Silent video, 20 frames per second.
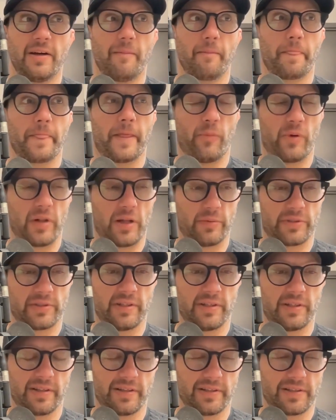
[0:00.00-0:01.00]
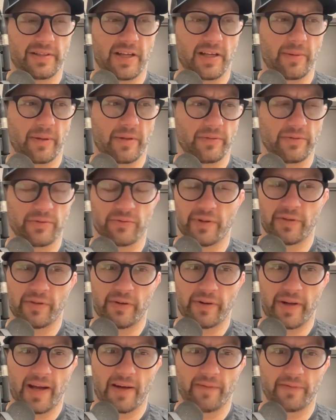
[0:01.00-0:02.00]
And while I was sitting in the stadium, it was right
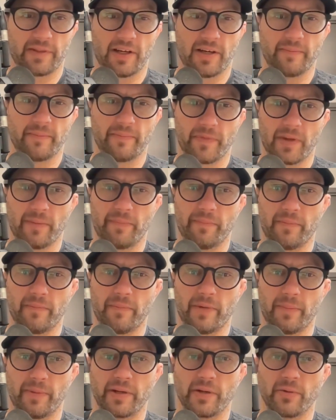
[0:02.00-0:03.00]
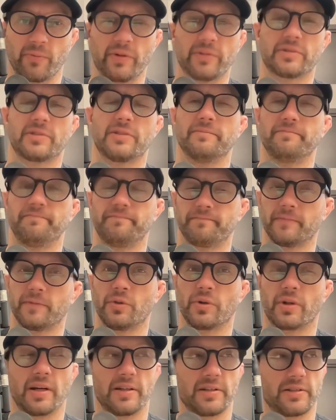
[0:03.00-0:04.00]
around halftime, my buddy Wilson, who
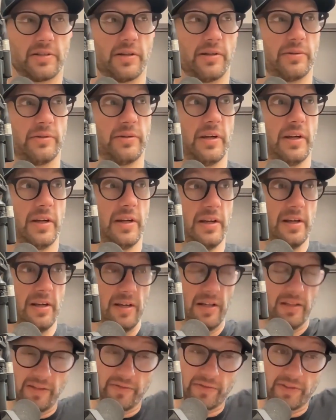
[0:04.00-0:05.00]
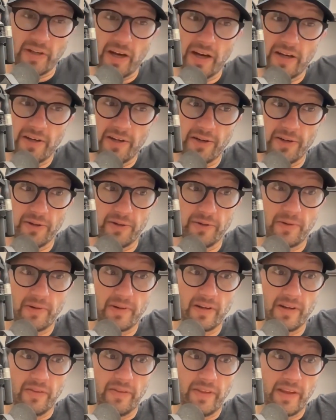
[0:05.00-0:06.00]
you guys know, lives in Idaho.
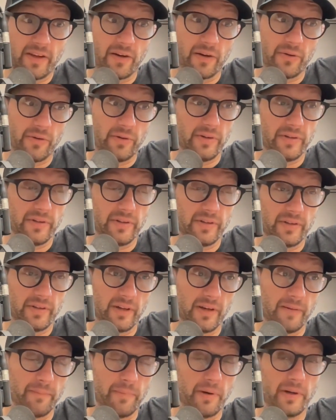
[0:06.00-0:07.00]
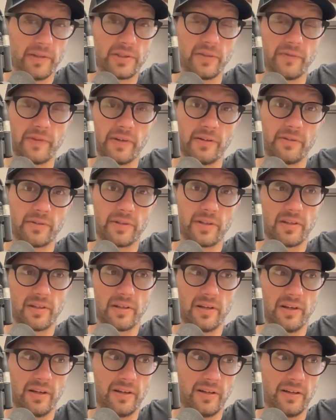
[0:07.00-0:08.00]
They got on a bunch of elk.
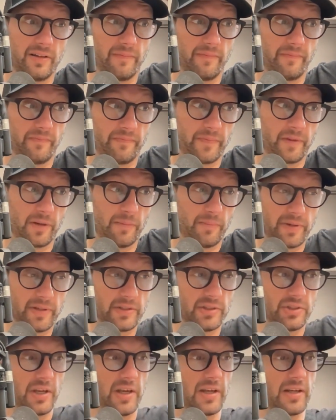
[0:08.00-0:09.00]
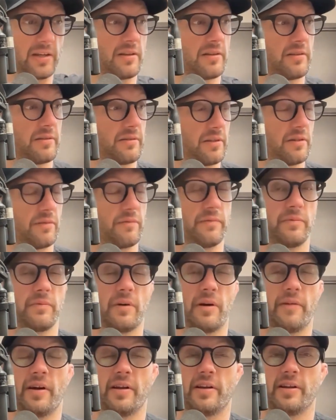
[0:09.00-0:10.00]
Our buddy Jake,
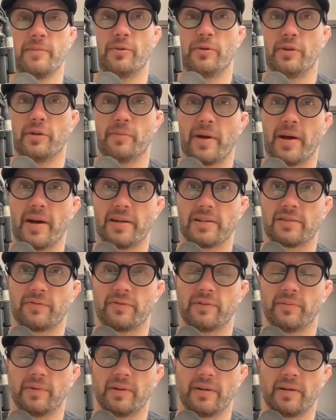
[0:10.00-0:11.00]
I've had him on in the past from